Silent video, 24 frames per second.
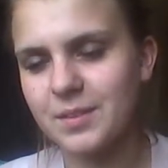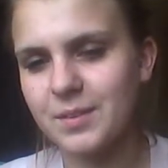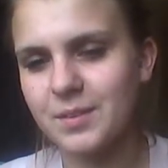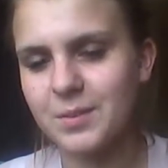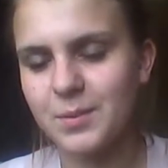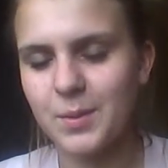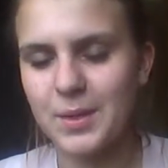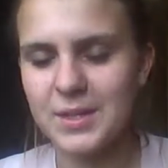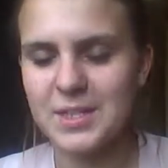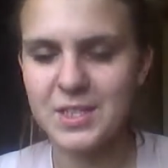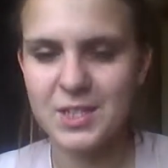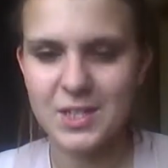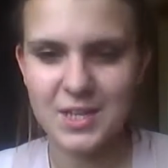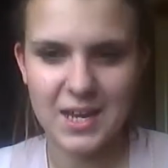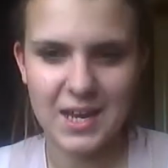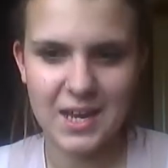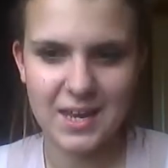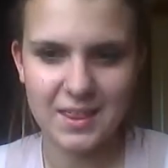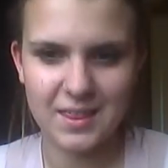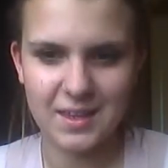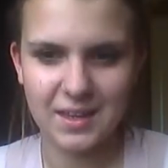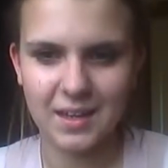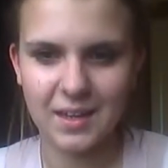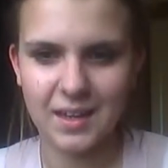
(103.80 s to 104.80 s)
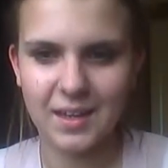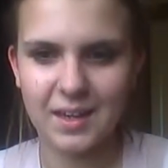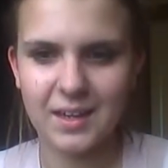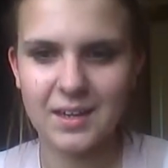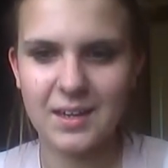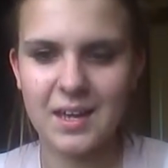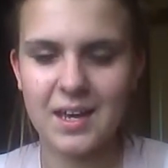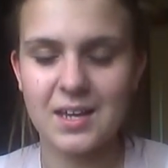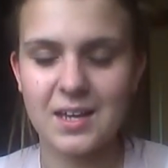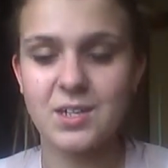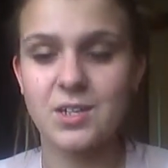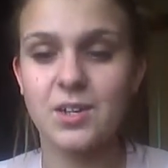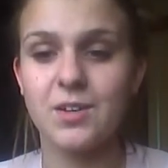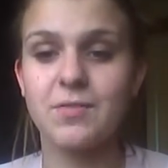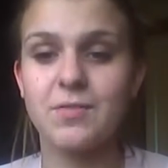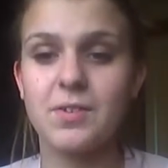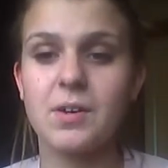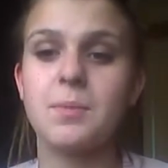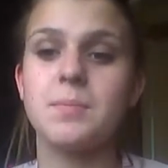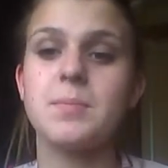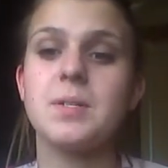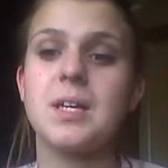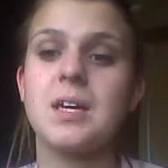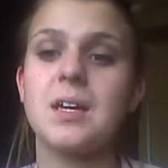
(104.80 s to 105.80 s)
questionnaire thingy, and I
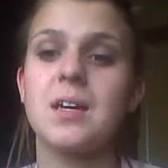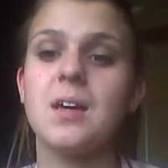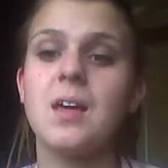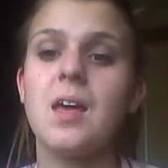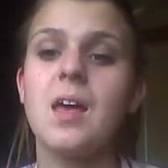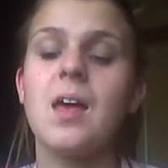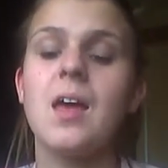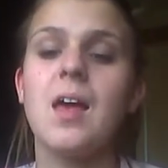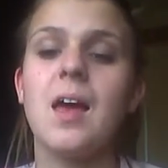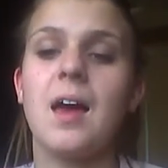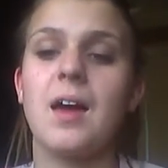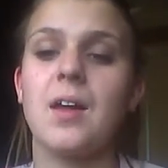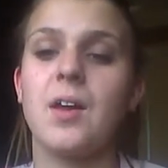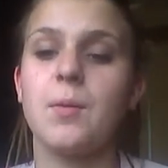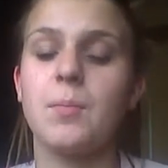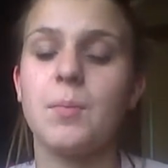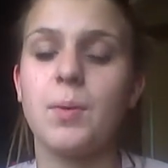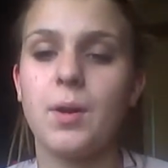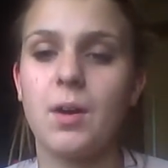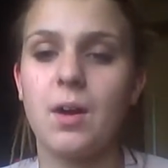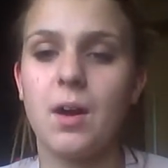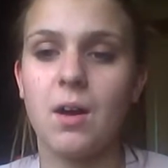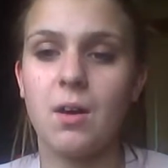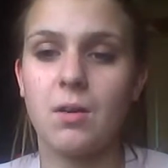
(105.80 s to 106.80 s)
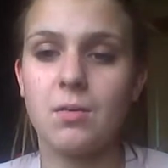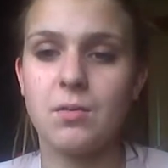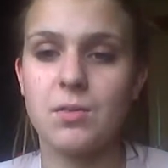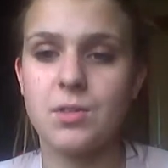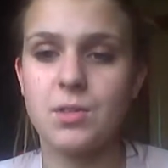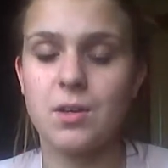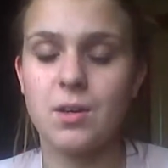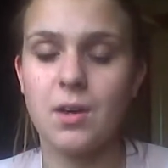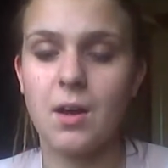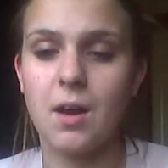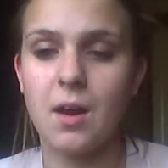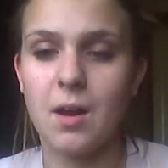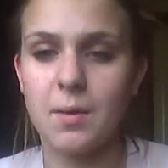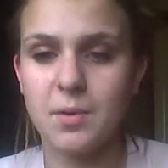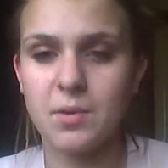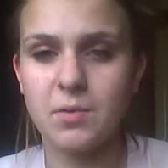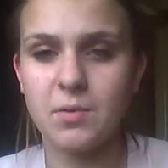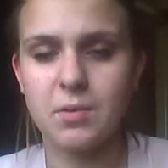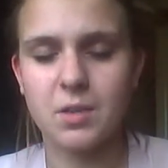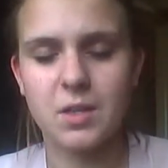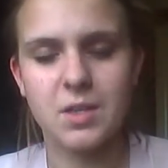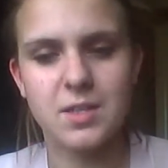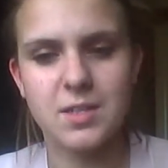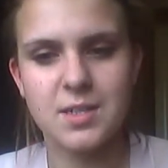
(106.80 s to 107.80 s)
filmed it and I put it onto
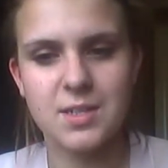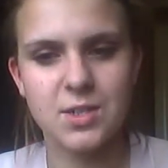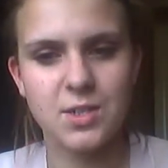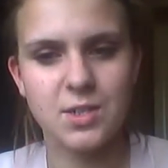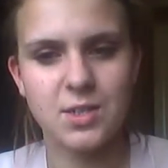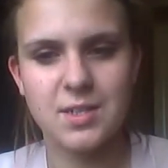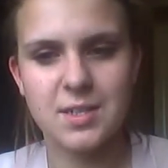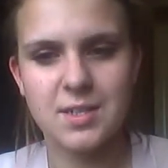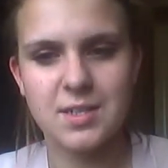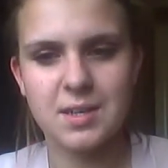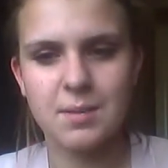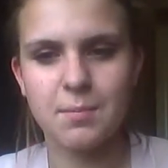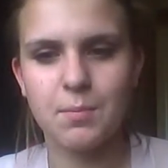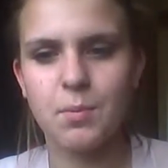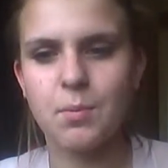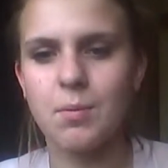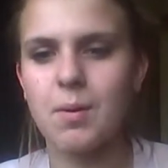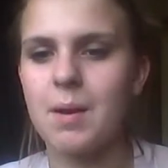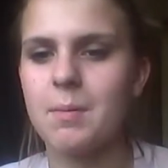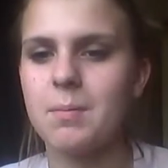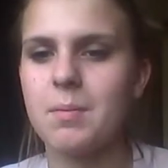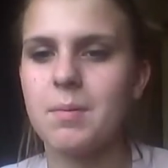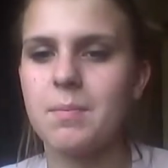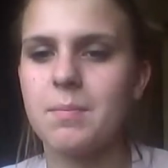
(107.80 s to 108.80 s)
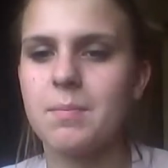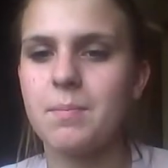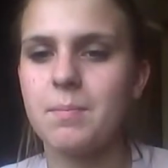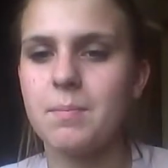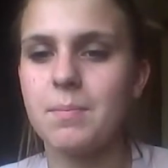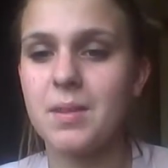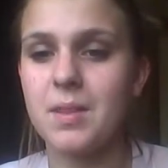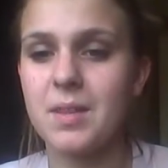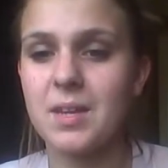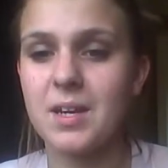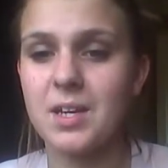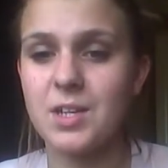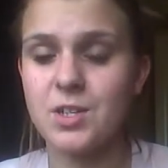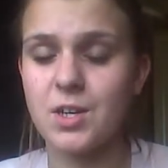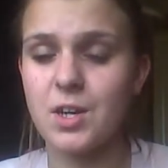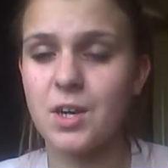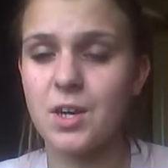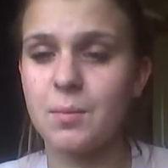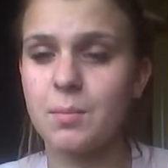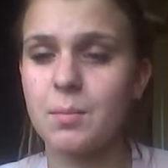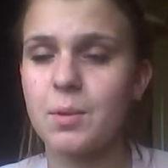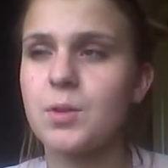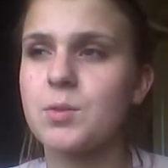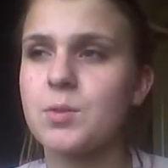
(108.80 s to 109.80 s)
iMovie because it's just a simple way. But this
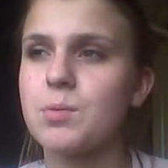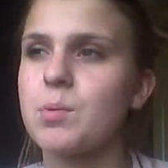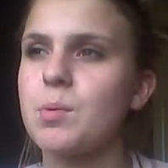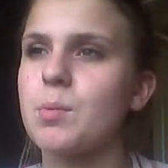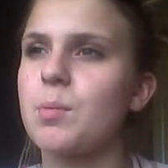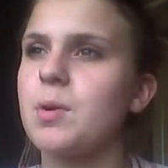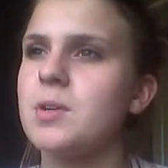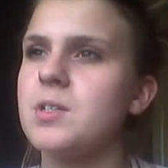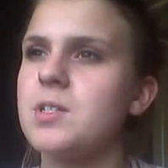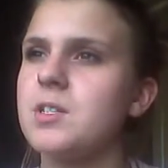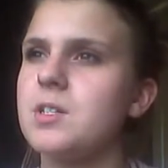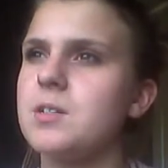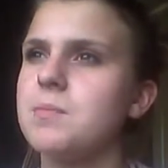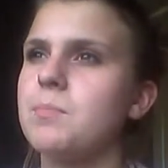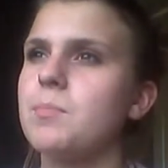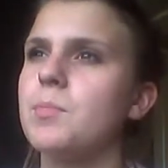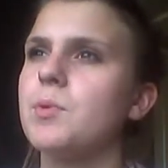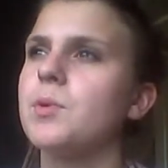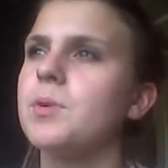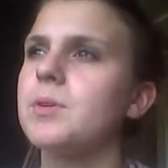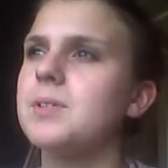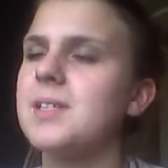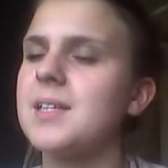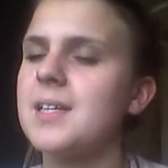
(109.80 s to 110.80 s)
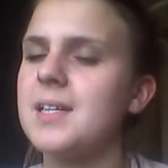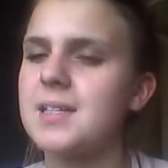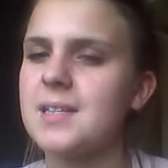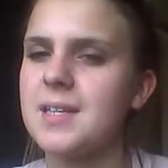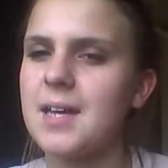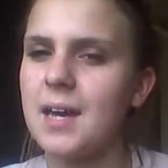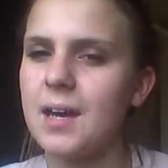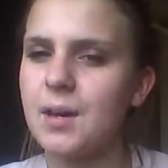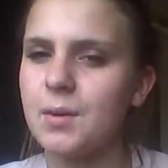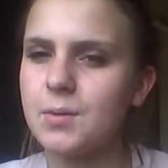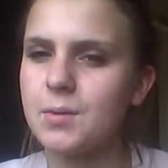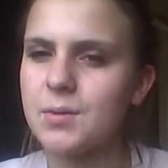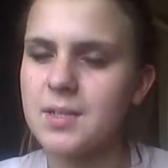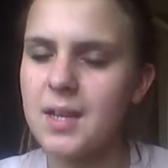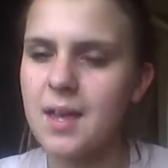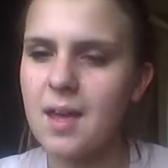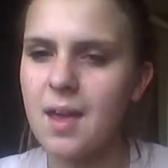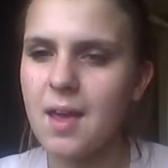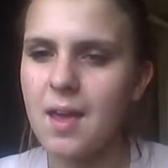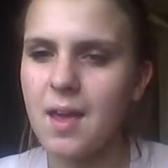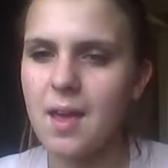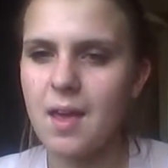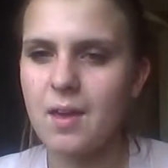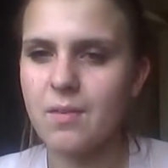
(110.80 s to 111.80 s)
year, because we wanted more detailed
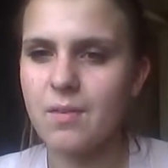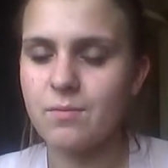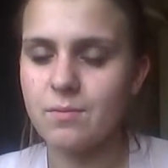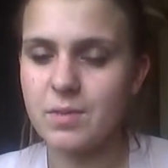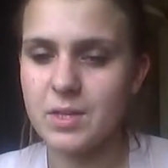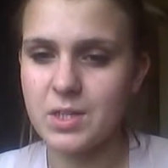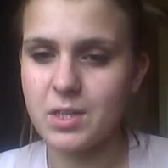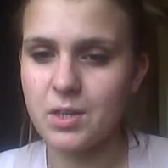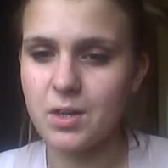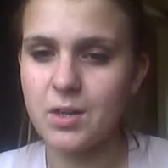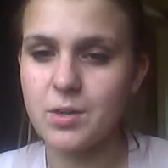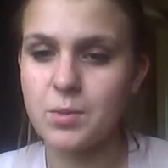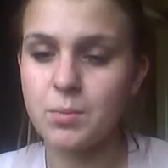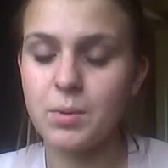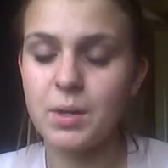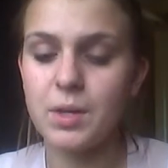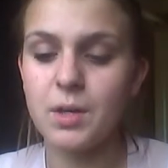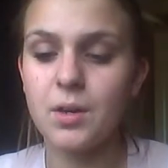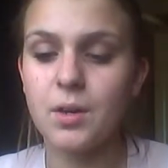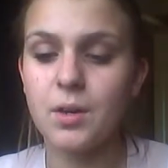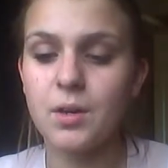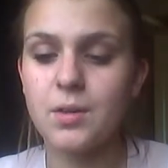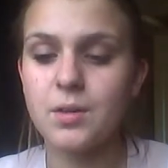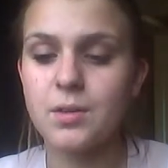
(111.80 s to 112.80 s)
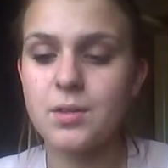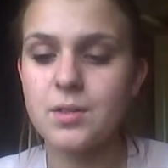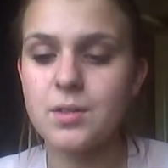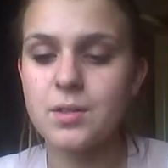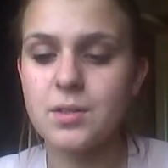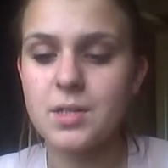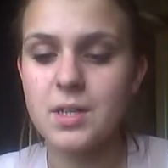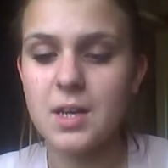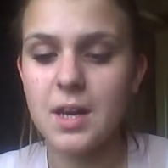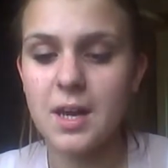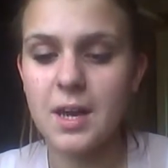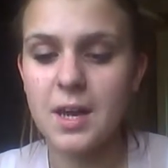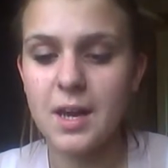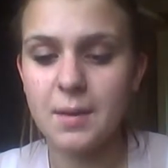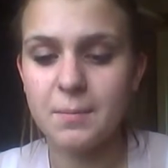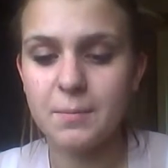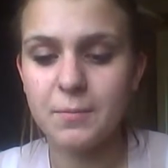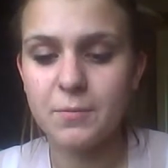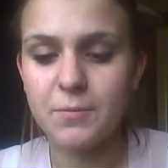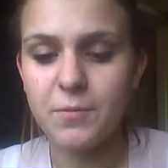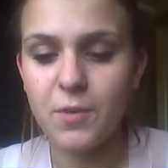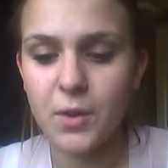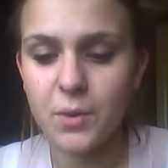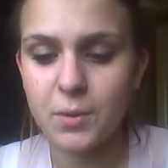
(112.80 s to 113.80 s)
videos, we used
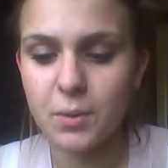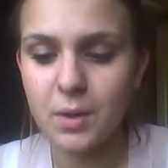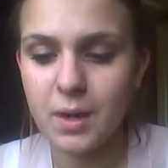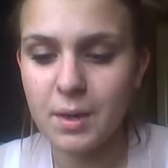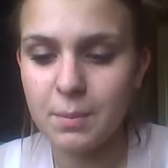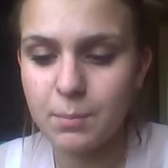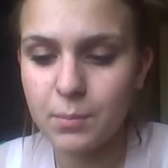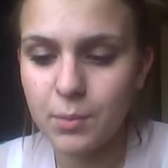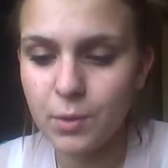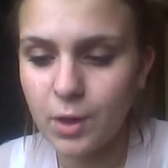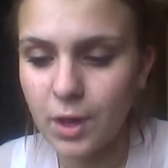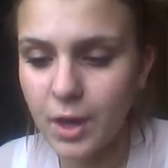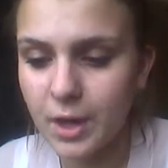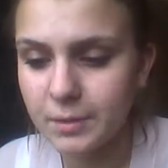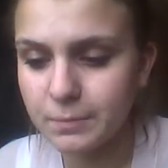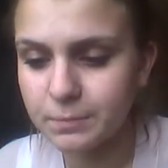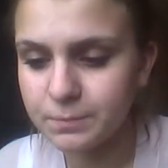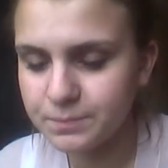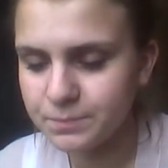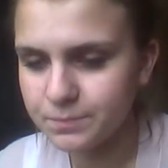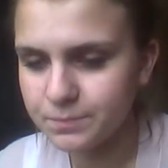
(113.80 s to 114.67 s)
Final Cut Pro.